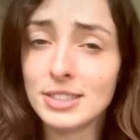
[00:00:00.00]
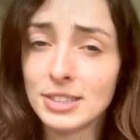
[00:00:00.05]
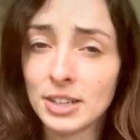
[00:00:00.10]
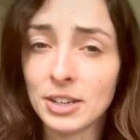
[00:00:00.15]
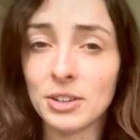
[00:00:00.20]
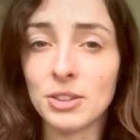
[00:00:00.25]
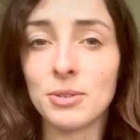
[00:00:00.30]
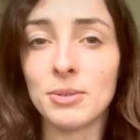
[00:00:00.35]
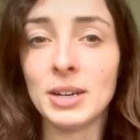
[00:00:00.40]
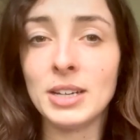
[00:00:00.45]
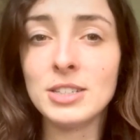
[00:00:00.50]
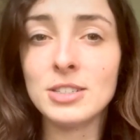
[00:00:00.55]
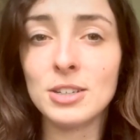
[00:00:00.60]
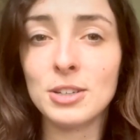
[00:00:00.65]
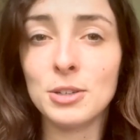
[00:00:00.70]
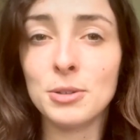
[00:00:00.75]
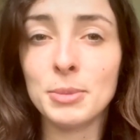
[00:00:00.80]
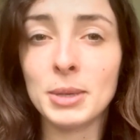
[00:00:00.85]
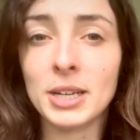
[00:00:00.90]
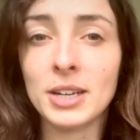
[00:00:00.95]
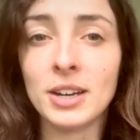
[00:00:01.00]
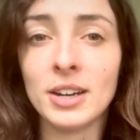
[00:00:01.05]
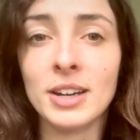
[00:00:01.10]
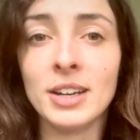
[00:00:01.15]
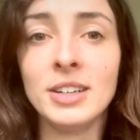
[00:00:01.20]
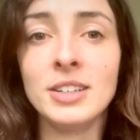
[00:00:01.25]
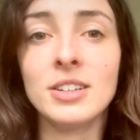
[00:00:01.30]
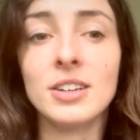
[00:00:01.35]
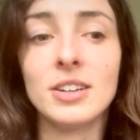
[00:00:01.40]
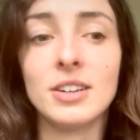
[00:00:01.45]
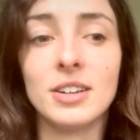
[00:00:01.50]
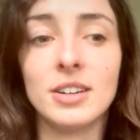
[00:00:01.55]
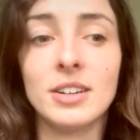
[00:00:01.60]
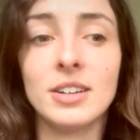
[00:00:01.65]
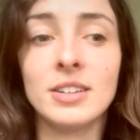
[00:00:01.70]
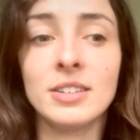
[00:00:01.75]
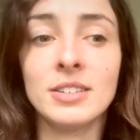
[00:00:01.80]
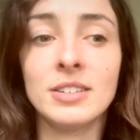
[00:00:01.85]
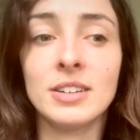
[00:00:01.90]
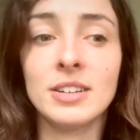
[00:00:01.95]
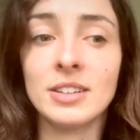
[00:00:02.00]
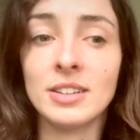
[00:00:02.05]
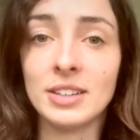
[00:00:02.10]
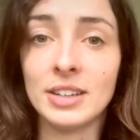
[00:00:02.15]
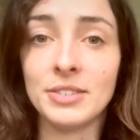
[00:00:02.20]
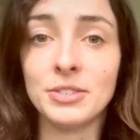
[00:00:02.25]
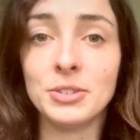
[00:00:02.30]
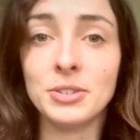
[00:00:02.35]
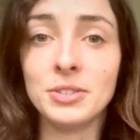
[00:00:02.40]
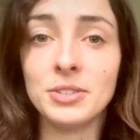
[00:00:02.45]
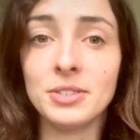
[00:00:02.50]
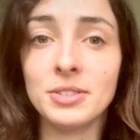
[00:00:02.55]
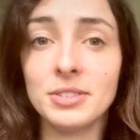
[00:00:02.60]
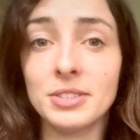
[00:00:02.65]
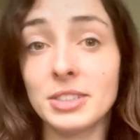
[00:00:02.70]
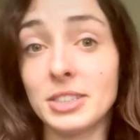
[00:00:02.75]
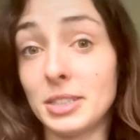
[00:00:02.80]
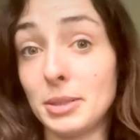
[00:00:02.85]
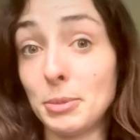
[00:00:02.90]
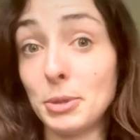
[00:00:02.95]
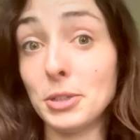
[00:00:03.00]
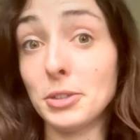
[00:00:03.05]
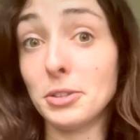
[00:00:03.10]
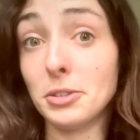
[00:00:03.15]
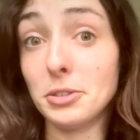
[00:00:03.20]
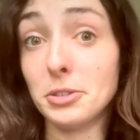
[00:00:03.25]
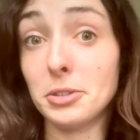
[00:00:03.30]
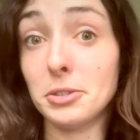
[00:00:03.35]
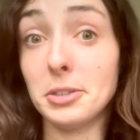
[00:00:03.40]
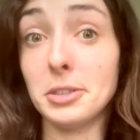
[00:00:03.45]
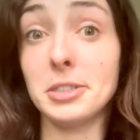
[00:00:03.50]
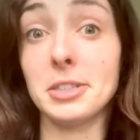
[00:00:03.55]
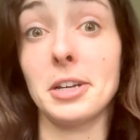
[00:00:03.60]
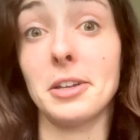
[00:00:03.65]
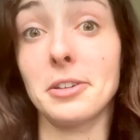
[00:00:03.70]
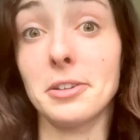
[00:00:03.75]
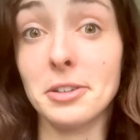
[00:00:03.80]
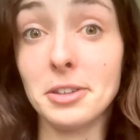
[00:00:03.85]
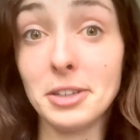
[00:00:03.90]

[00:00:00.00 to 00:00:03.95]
their threat to humankind on a level similar to these other